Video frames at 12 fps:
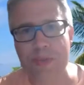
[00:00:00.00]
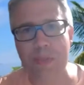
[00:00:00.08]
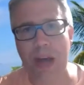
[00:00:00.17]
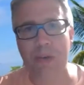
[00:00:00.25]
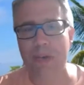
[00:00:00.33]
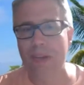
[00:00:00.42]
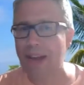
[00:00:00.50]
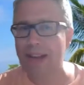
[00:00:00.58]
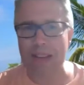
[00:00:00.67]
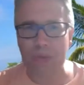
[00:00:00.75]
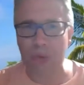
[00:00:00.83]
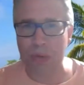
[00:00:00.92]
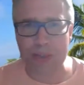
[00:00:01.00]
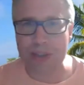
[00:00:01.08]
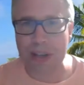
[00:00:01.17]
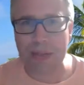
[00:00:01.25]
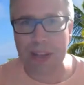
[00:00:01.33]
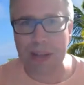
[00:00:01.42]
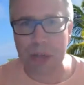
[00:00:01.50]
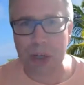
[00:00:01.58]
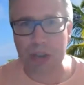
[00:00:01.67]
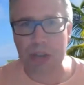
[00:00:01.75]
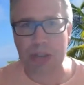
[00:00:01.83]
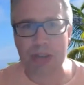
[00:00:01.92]
I don't like the valve sound that
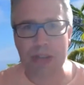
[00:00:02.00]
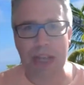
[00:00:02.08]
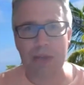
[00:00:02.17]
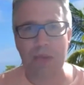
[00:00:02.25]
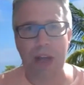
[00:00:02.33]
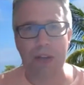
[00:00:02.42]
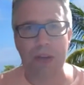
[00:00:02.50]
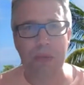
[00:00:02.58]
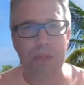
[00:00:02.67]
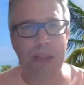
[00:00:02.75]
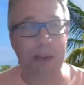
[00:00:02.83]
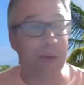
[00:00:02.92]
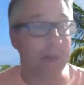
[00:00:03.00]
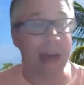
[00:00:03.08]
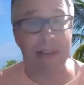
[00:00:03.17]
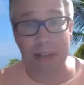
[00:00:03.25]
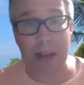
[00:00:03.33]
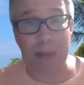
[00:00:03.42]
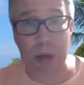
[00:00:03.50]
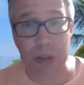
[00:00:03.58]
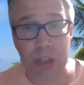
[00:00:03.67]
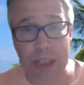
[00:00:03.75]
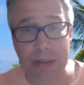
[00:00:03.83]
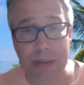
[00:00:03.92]
much. That's why I don't play chromatic that much
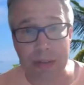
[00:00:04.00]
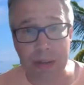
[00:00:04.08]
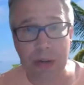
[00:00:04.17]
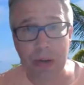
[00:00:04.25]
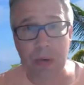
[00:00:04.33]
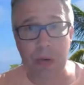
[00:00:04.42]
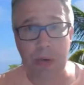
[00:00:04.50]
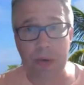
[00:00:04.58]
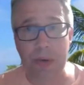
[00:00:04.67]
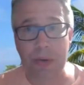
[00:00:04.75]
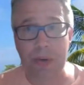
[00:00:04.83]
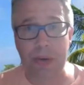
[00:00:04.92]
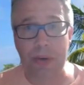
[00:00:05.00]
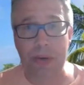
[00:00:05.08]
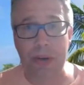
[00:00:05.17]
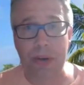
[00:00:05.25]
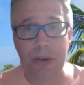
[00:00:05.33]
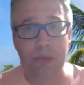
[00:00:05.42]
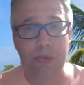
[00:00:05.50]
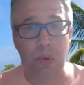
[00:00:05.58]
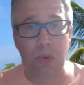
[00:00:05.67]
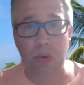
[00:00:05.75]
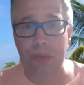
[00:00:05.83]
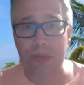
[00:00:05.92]
either, or
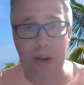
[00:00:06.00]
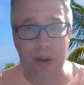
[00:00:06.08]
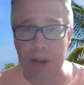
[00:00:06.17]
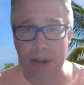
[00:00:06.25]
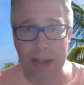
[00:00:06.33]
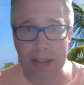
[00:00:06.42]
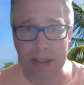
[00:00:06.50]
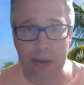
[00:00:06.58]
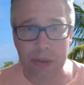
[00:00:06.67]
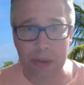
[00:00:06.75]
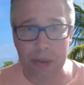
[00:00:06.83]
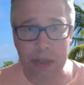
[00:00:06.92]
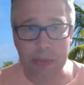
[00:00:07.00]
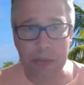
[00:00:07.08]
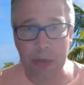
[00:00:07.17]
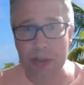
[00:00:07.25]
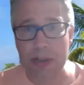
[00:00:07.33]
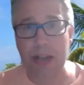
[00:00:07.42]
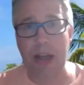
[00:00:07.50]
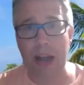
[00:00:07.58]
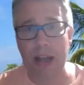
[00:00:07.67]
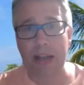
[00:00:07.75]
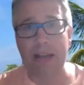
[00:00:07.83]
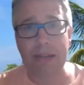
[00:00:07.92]
valved harmonicas at all, because I
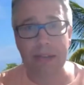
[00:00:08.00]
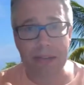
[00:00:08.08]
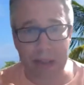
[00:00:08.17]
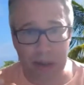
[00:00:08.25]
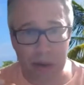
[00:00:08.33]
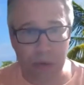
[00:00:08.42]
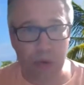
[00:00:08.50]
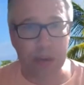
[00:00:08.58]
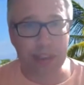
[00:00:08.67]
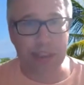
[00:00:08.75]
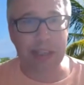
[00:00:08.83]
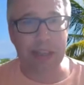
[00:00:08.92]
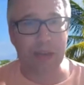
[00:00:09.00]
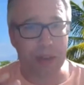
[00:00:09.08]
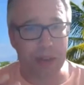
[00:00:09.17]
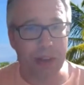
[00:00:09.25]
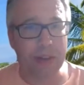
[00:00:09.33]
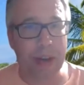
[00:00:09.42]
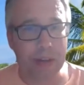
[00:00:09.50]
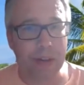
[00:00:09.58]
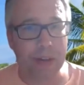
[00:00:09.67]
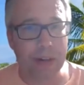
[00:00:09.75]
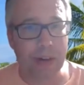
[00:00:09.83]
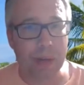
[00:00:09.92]
like the quality of the
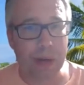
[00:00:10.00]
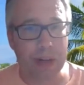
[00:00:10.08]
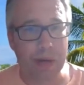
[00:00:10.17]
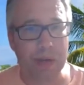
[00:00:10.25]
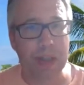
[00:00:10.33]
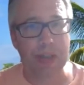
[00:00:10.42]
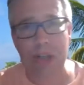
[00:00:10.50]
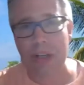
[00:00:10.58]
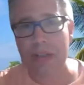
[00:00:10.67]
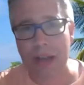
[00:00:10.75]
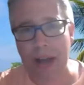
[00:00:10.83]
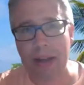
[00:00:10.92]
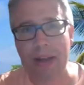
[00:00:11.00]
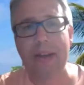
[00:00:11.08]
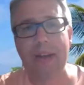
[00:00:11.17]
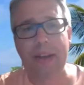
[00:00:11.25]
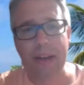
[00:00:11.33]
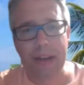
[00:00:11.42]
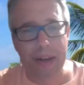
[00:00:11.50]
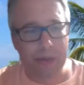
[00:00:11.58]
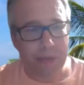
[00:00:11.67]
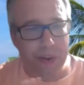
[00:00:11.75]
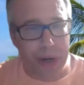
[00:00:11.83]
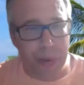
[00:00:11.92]
diatonic harmonica, which is just a
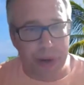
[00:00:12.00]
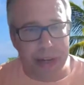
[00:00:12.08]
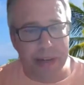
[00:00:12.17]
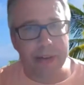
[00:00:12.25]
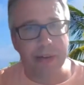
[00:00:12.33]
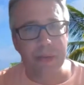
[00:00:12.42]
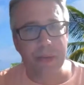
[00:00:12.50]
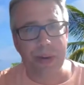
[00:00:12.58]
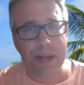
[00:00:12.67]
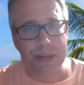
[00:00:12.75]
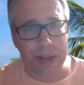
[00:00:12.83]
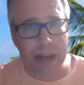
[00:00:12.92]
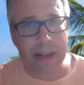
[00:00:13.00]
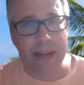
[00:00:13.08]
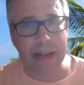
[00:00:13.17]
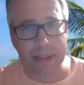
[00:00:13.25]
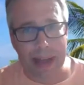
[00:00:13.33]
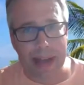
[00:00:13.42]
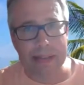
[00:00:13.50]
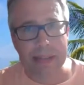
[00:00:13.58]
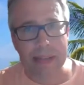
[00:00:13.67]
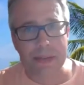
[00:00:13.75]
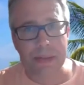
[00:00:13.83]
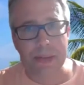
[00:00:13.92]
free reed resonating, and that's it,
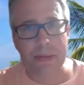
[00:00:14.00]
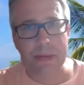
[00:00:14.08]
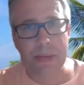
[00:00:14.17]
you know.